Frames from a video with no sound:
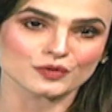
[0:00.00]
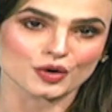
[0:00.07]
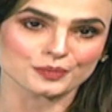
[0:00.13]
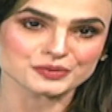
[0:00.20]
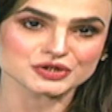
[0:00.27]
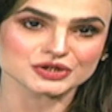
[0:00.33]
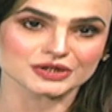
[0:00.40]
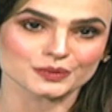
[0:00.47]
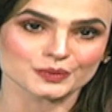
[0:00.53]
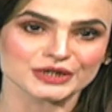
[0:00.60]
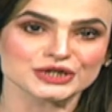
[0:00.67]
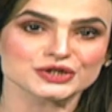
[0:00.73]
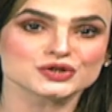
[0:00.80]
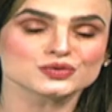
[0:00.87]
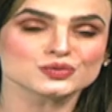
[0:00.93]
option when
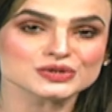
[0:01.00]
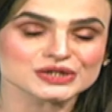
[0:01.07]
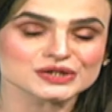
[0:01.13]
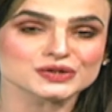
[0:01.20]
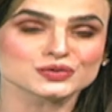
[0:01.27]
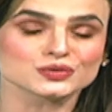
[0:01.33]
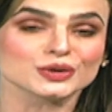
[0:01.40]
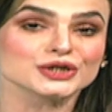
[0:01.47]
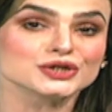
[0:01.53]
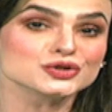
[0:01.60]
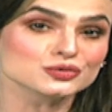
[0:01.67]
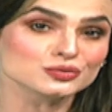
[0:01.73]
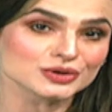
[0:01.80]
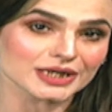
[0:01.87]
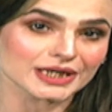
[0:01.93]
it chooses to
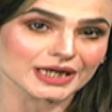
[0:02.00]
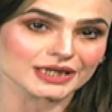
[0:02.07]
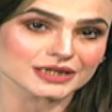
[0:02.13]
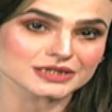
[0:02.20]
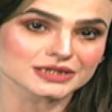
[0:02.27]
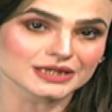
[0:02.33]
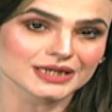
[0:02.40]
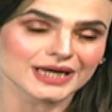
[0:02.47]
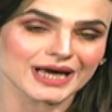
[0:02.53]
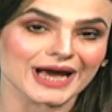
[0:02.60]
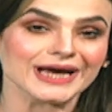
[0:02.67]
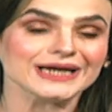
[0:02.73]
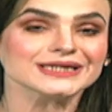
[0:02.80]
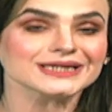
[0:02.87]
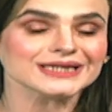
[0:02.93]
adjudicate?
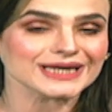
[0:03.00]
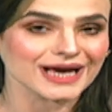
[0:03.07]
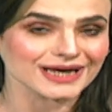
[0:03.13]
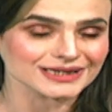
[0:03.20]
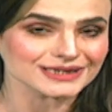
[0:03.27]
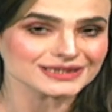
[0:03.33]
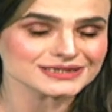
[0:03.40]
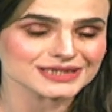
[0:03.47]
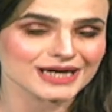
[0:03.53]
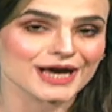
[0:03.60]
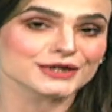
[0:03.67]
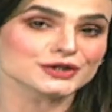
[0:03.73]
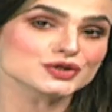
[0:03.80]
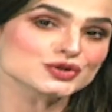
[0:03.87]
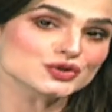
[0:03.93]
And can it
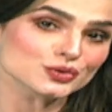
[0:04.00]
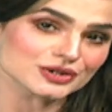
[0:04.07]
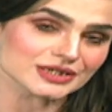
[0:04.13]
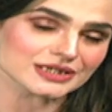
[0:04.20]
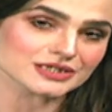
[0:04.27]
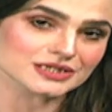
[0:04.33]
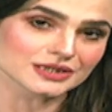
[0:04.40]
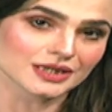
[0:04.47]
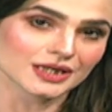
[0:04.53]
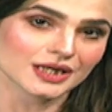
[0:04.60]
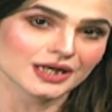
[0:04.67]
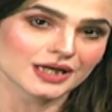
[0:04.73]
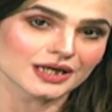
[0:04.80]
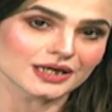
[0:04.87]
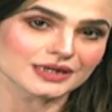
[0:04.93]
and should it
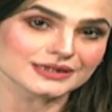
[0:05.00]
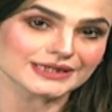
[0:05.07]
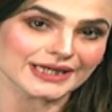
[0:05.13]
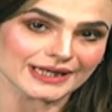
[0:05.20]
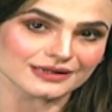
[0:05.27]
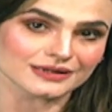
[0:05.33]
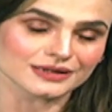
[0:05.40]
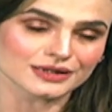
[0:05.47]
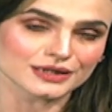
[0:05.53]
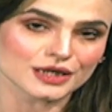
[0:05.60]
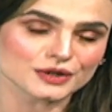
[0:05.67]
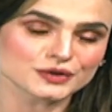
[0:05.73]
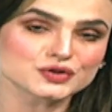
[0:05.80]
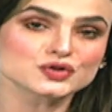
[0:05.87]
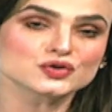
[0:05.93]
then
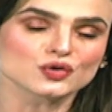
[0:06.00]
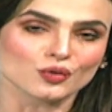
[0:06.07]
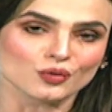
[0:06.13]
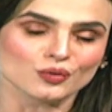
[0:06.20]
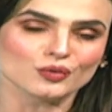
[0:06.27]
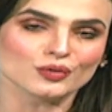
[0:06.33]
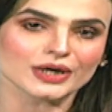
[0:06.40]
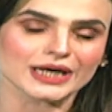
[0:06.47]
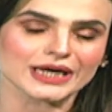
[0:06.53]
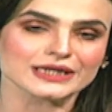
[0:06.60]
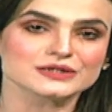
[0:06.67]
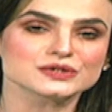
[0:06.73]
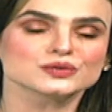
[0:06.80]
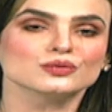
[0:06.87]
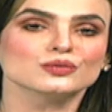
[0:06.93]
show
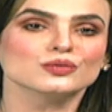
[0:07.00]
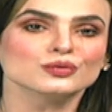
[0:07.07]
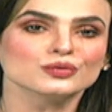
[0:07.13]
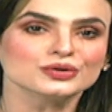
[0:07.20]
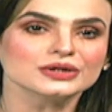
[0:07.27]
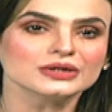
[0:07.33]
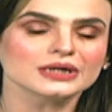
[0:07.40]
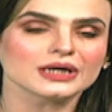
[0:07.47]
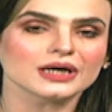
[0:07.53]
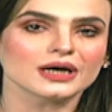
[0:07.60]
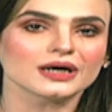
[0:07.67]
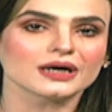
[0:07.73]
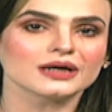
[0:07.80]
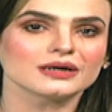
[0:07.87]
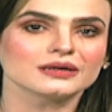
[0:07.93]
its own
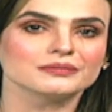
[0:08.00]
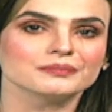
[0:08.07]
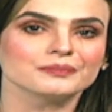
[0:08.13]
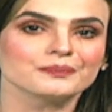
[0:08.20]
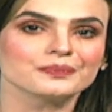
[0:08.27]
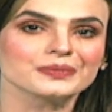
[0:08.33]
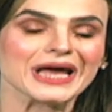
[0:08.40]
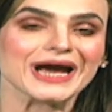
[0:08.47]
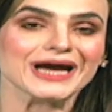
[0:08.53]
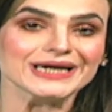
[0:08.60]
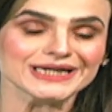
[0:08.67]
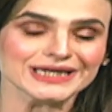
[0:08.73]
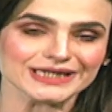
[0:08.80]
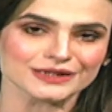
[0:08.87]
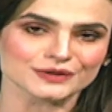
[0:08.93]

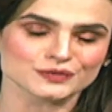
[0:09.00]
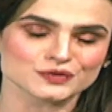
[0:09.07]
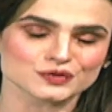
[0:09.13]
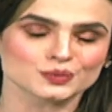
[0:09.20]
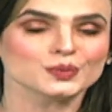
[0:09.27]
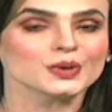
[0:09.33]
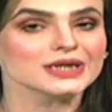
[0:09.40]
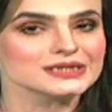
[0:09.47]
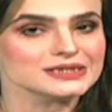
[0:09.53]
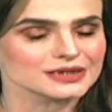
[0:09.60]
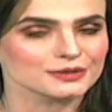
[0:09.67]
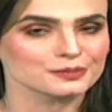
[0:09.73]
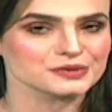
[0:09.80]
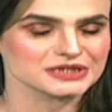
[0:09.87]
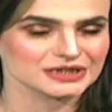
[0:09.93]
angling towards
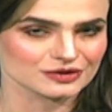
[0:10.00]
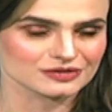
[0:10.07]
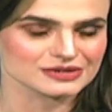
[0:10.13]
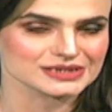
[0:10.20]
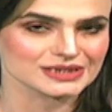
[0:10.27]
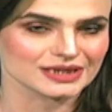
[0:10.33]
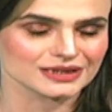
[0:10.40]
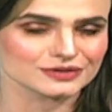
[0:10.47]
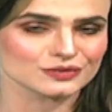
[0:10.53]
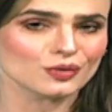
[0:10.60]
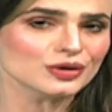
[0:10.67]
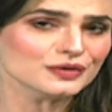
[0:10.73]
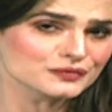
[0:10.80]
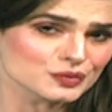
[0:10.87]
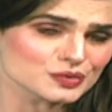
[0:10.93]
a particular side?
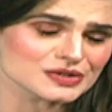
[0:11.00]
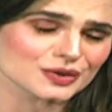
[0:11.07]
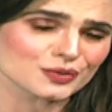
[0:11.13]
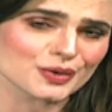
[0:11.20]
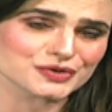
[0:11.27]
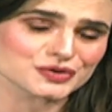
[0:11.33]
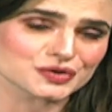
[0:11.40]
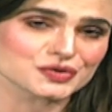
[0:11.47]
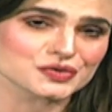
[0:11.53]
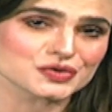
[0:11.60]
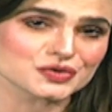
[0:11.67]
All of those are questions